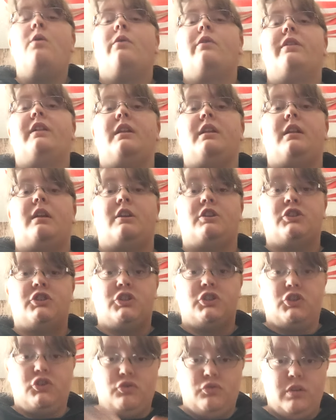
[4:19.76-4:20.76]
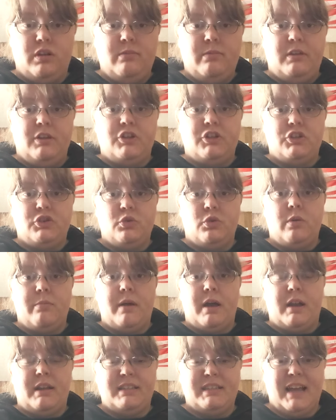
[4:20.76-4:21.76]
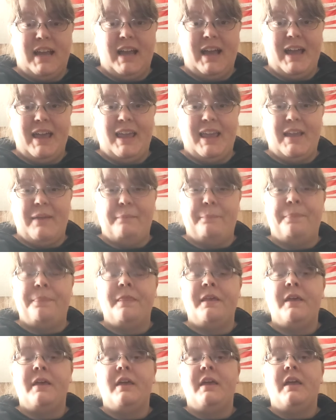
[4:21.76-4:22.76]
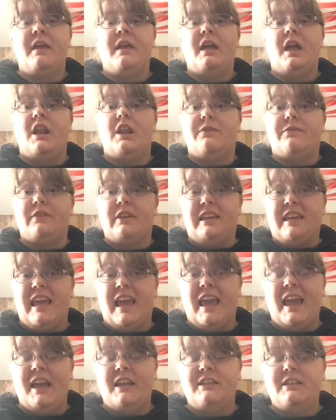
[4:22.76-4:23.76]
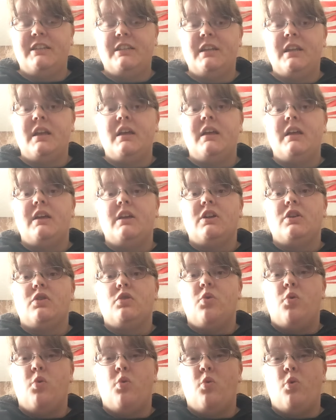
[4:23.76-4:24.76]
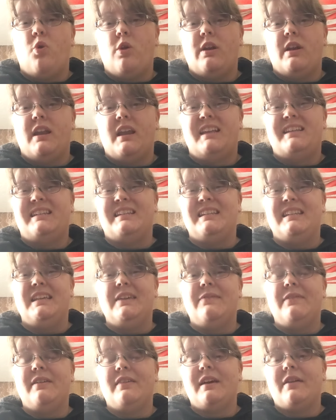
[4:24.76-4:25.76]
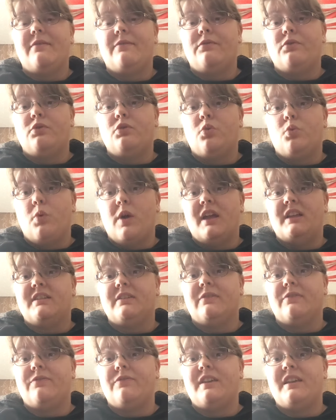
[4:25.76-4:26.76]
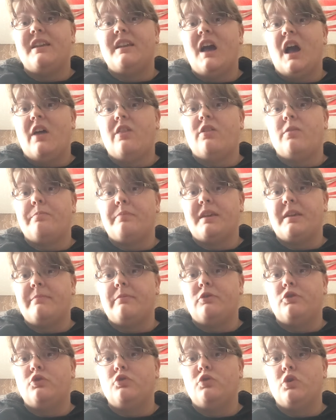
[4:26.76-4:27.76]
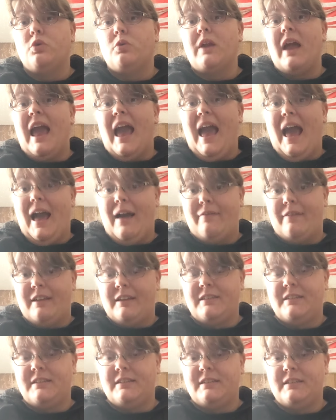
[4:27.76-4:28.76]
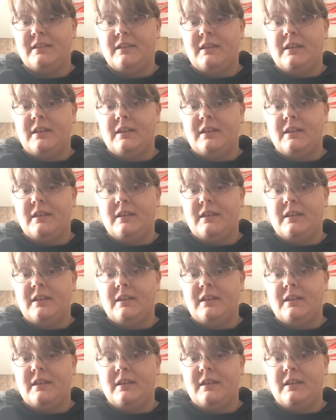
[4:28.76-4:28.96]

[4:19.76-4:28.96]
within an extremely short amount of time. And if you can't, coordinate giving that food away to feed other people who don't have it.